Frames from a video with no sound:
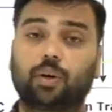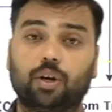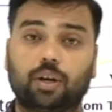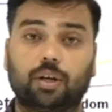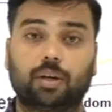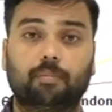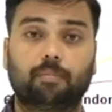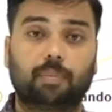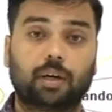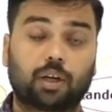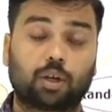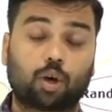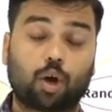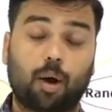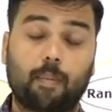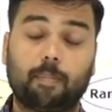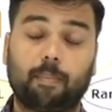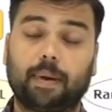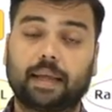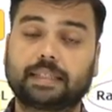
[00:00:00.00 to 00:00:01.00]
but
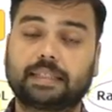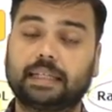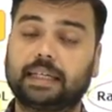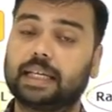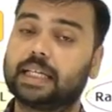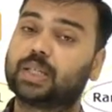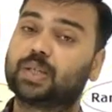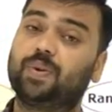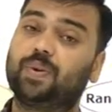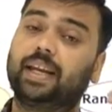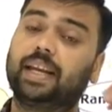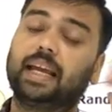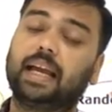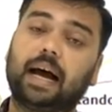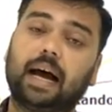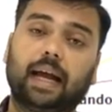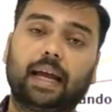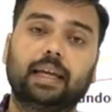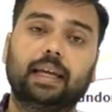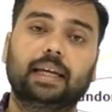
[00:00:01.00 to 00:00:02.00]
complexity is very
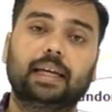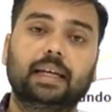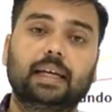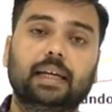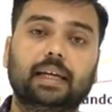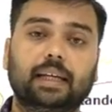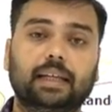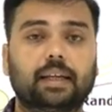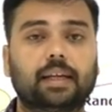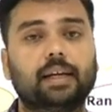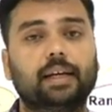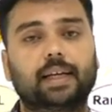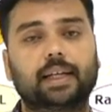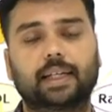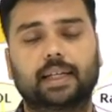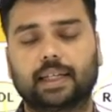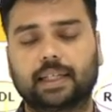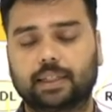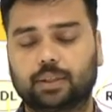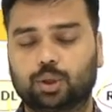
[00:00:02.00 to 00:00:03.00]
high, then it
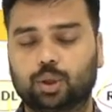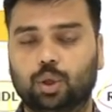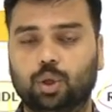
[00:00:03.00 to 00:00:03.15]
also